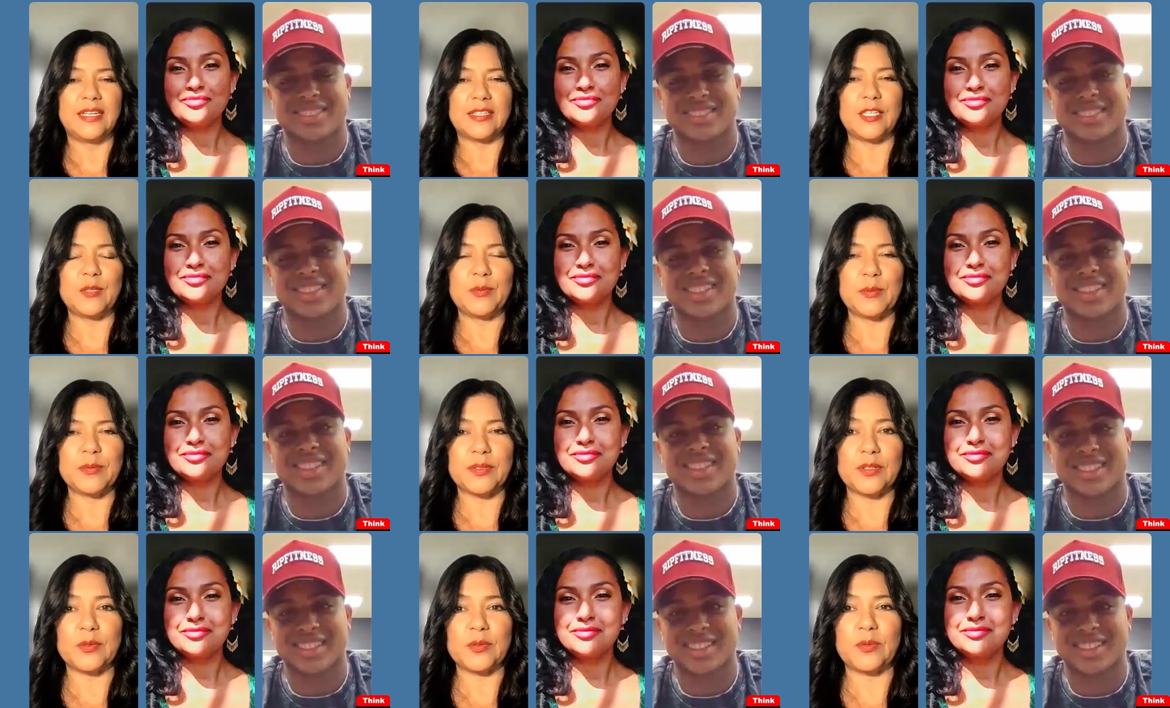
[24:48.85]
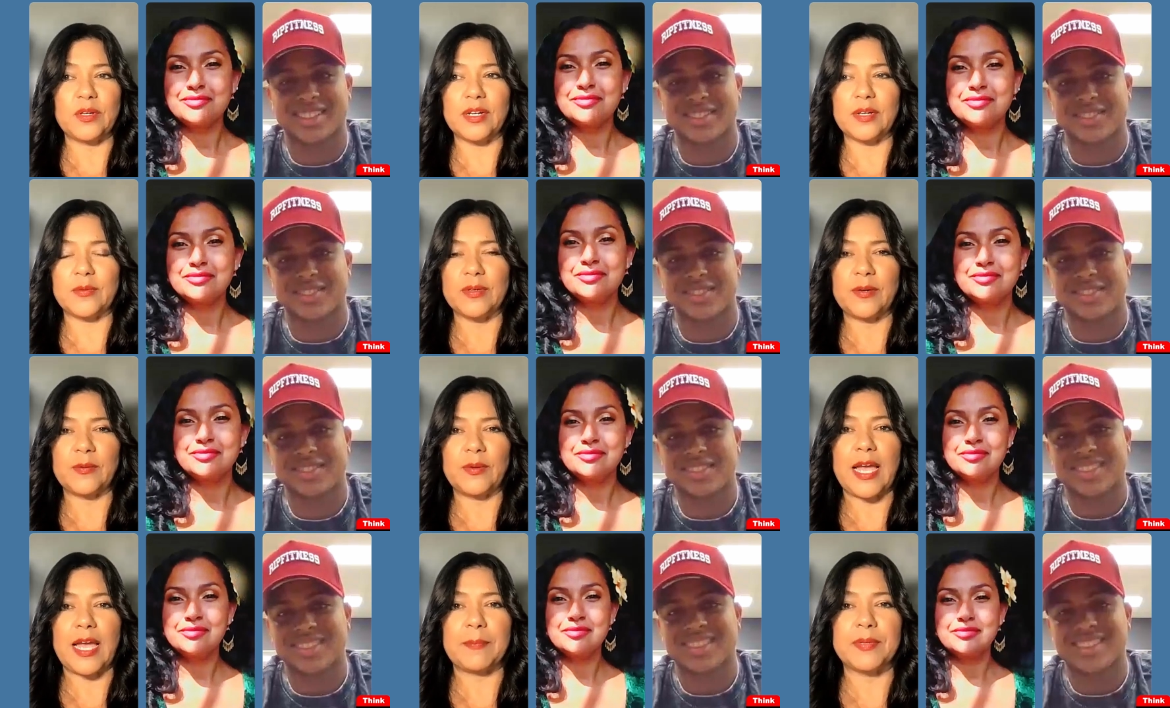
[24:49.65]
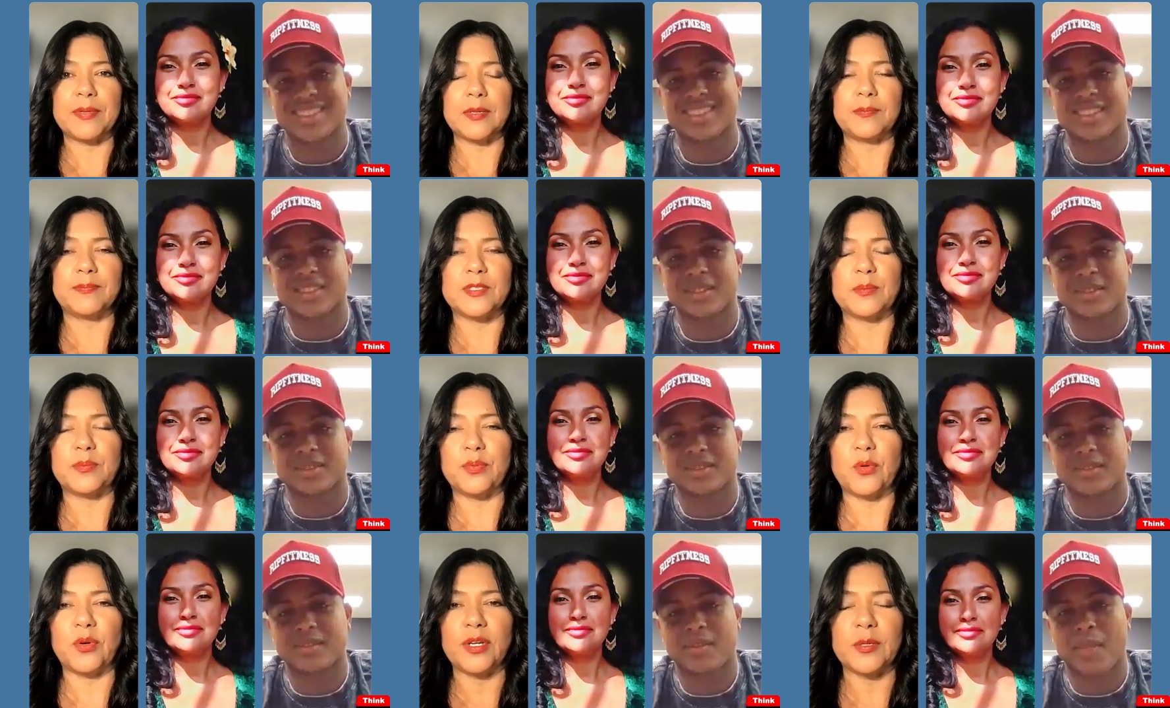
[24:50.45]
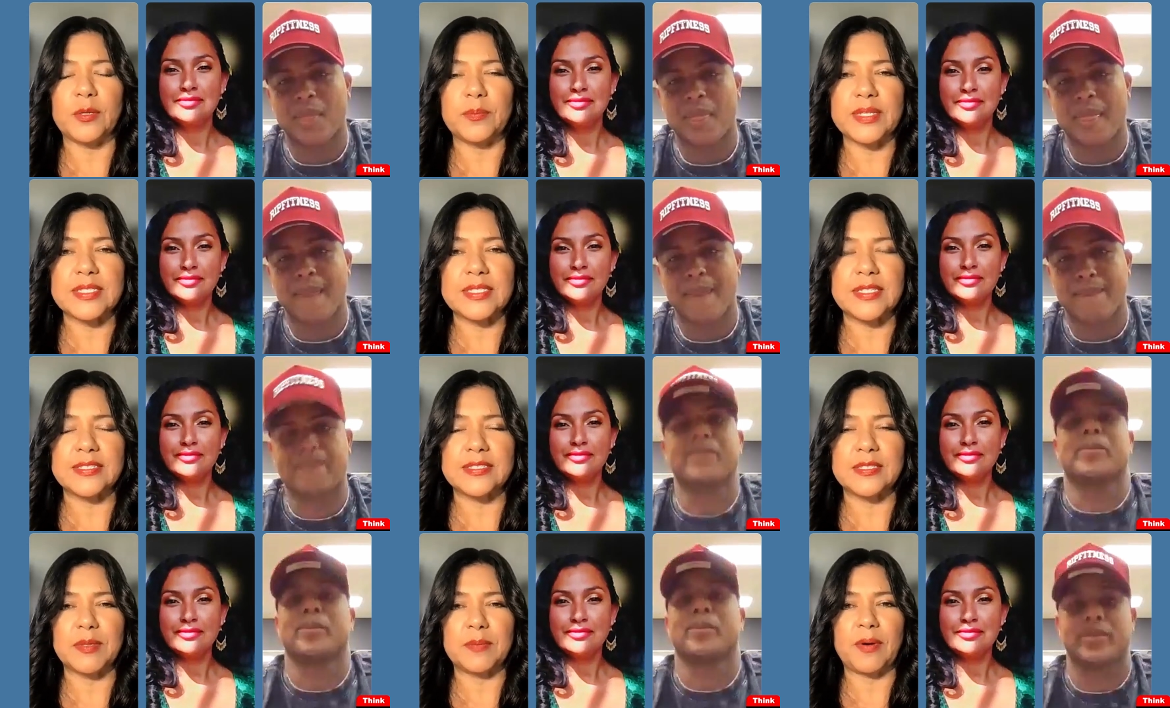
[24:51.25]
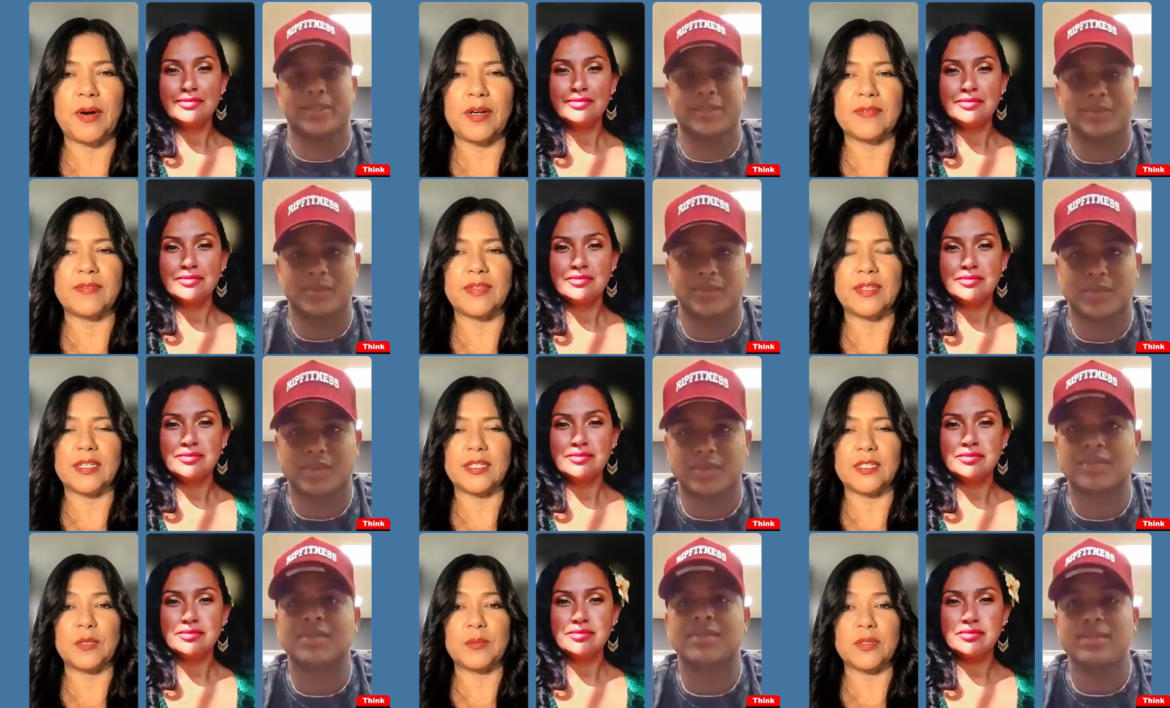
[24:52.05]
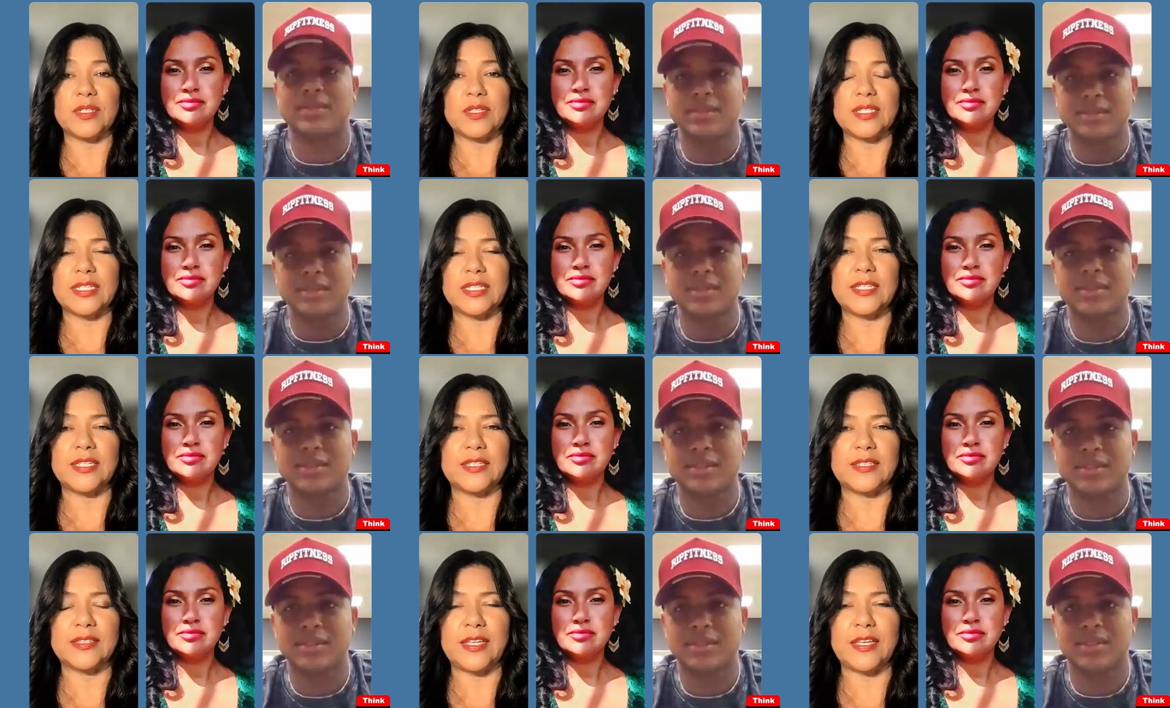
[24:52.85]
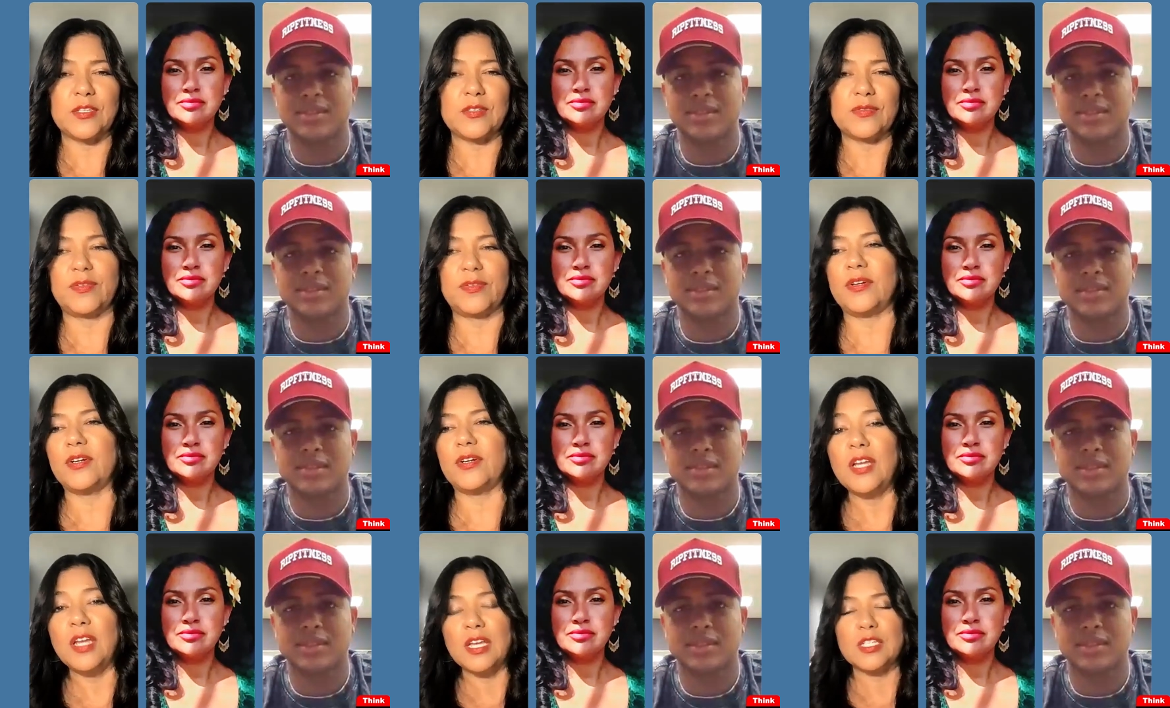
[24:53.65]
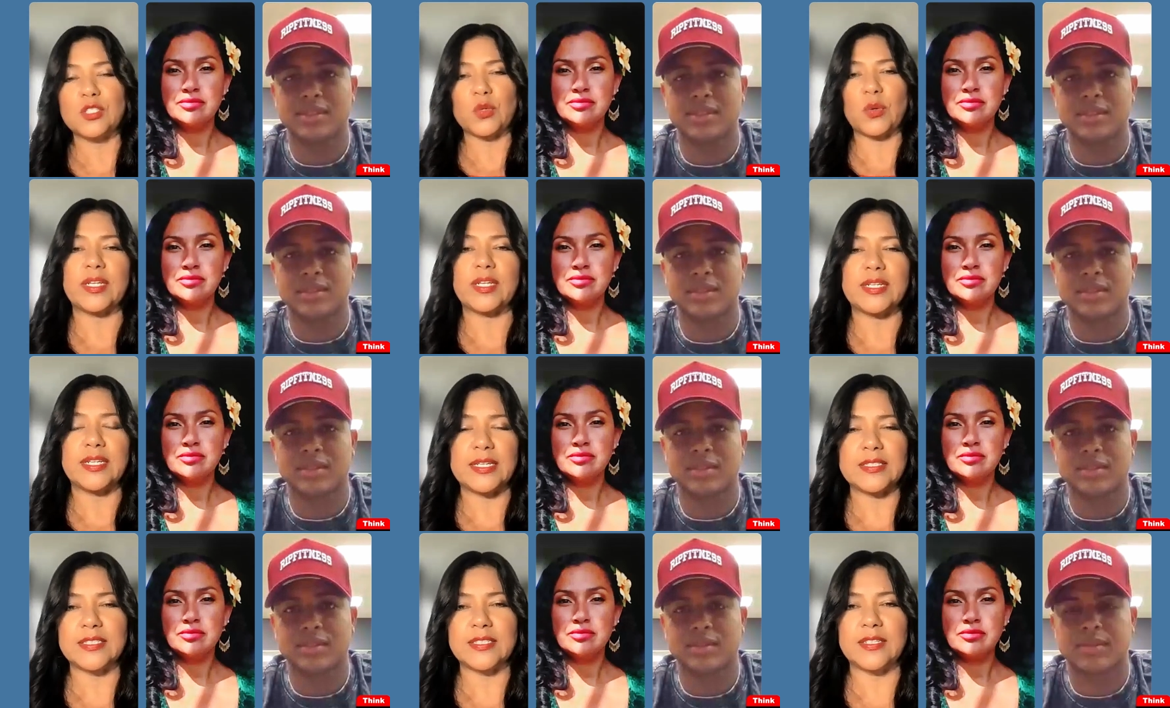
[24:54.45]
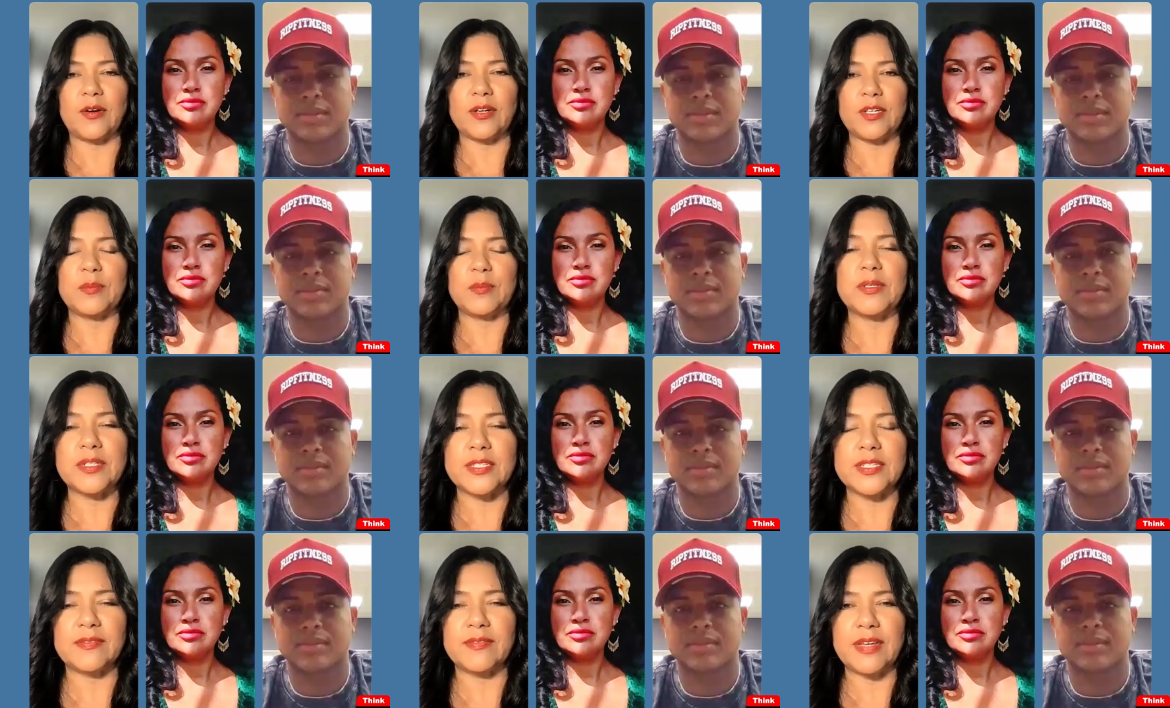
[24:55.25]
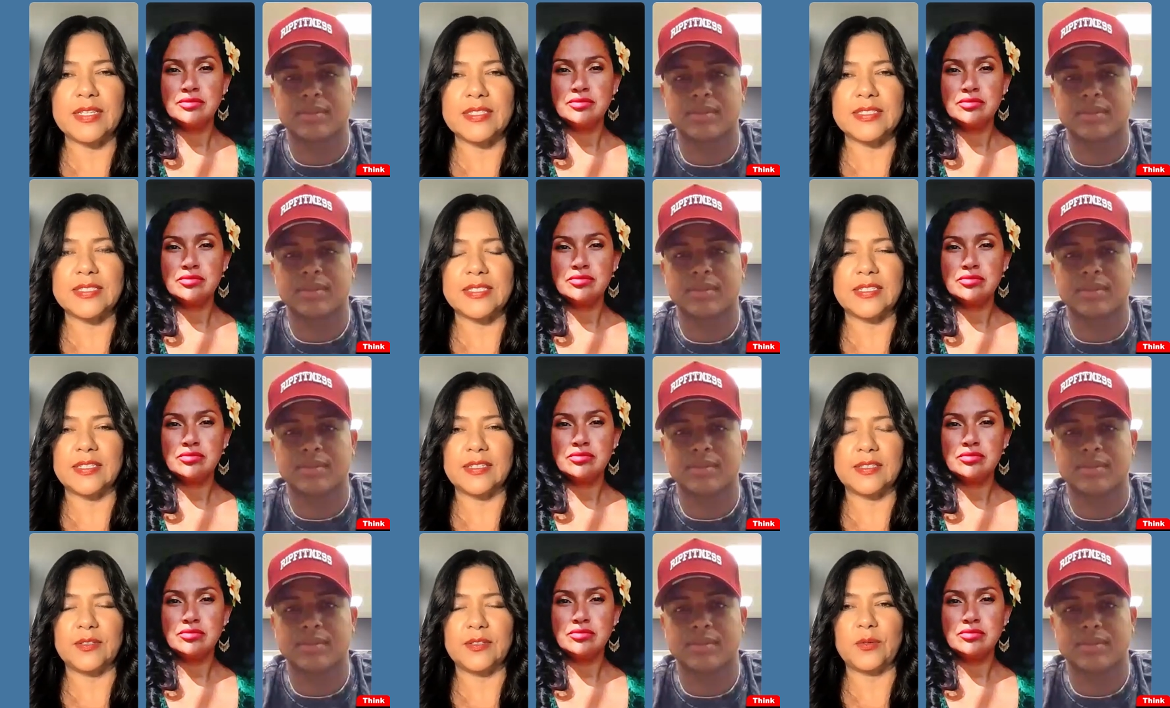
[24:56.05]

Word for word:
Speaker 1: keep up the good work. We're happy to support your business and be part of the community. And thank you for joining us in our community events. And,